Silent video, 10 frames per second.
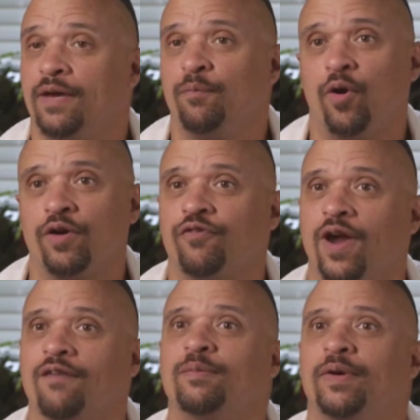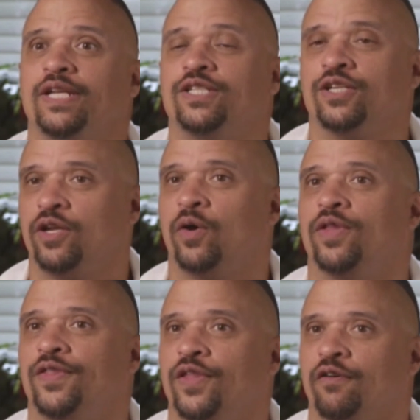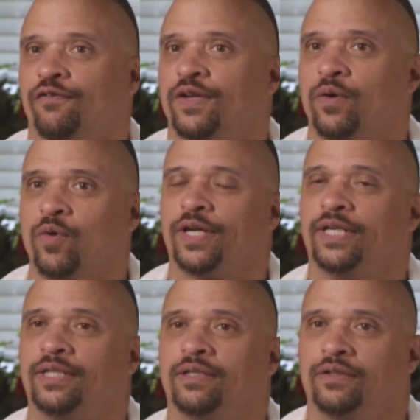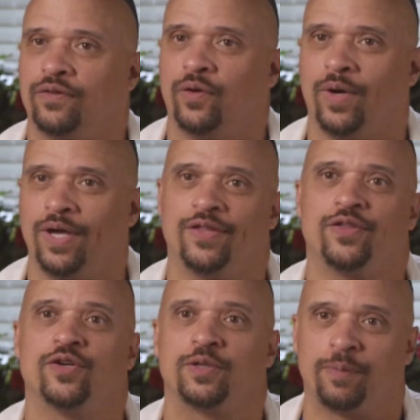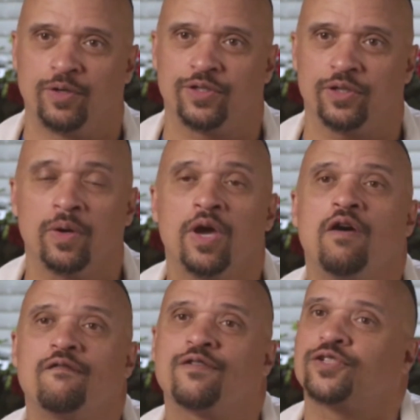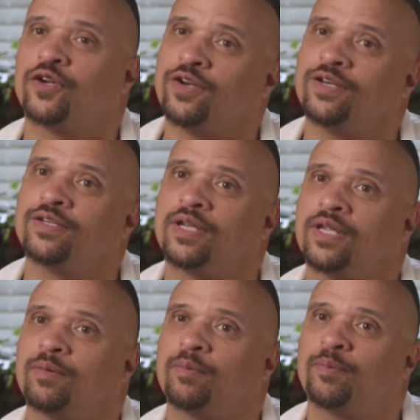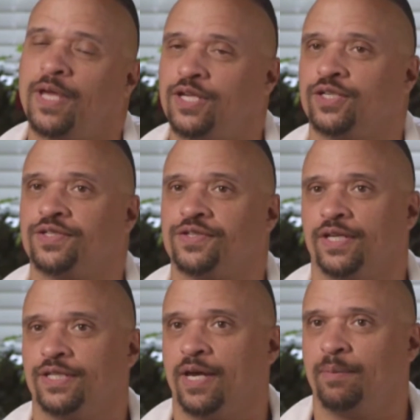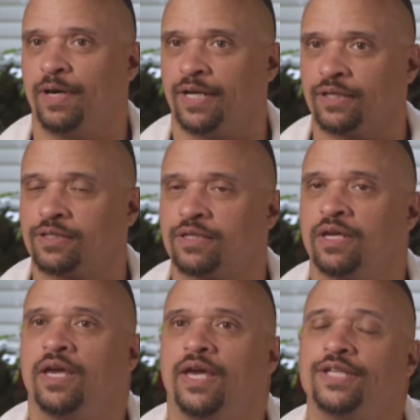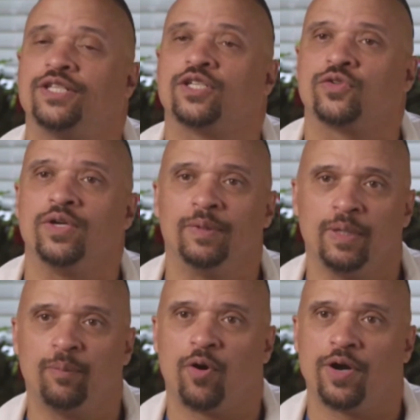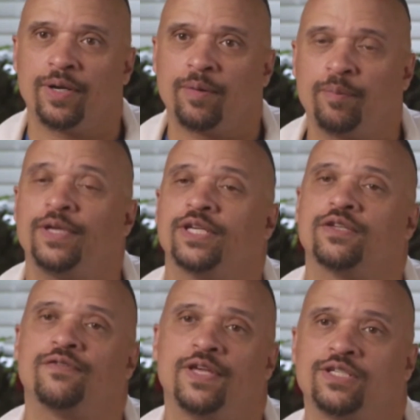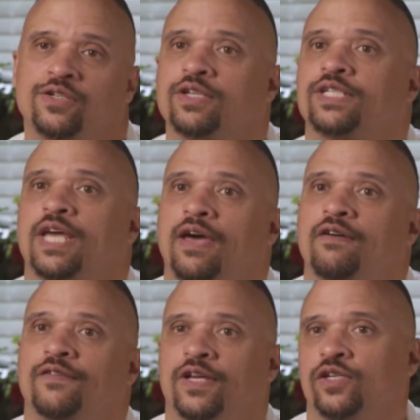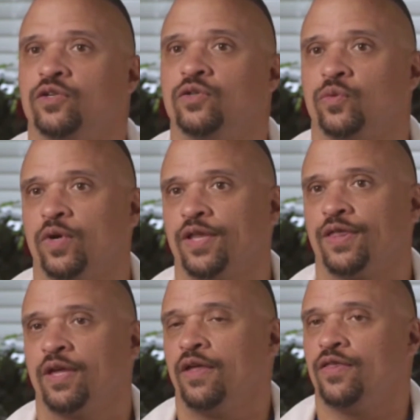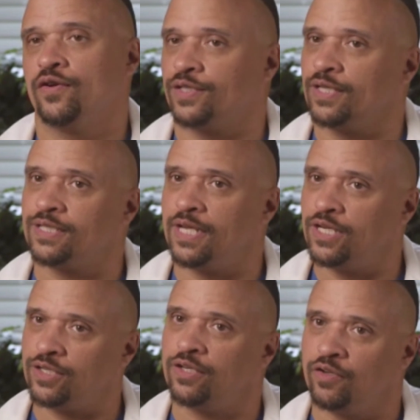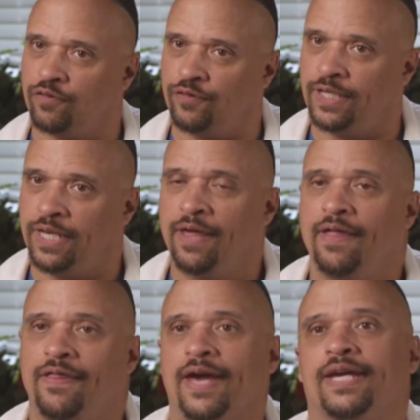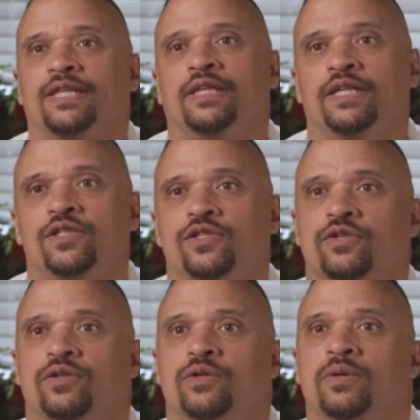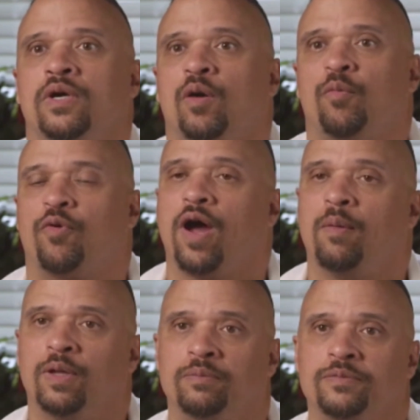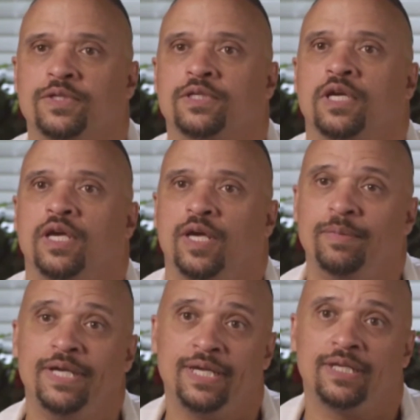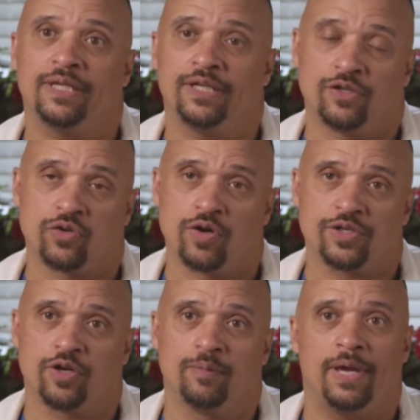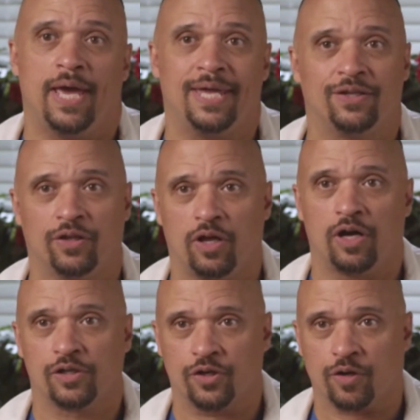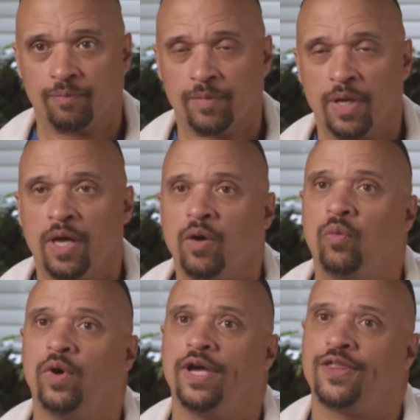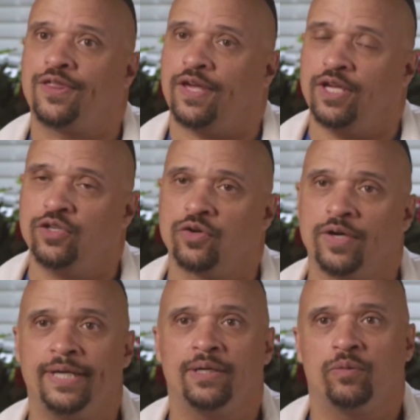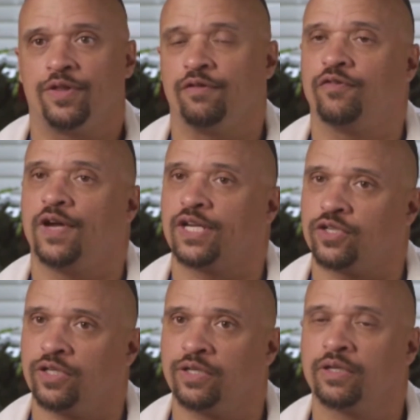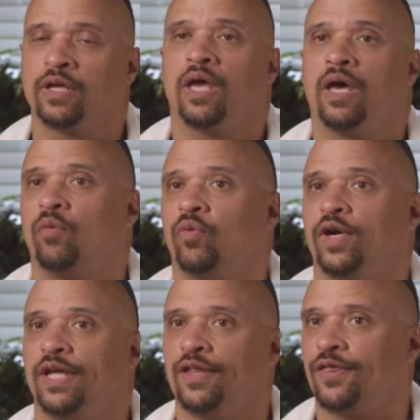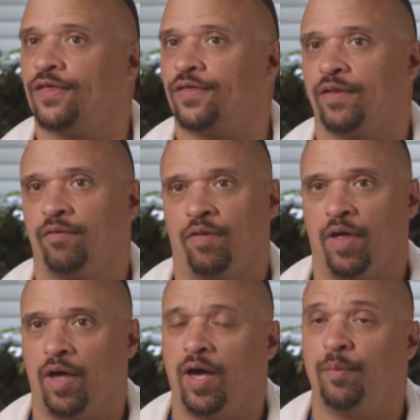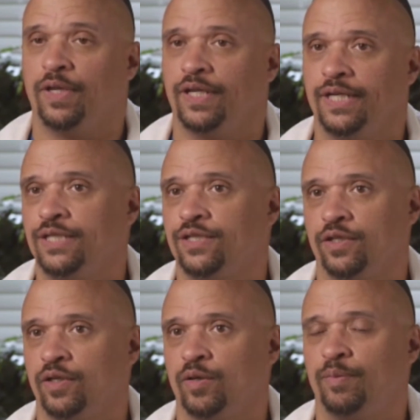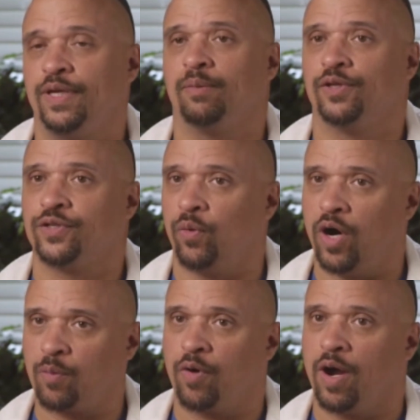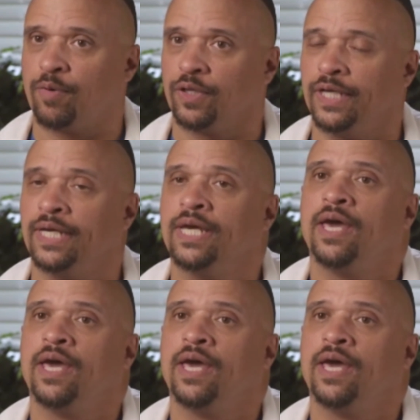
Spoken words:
Important for everybody to know that their feet are working the way that they're supposed to. For certain patients like diabetics, it's extremely important, because if they start to have issues with their sensation in their feet, that can lead to problems immediately in the short term and in the long term, with injury, with infection, with ability to be able to walk properly.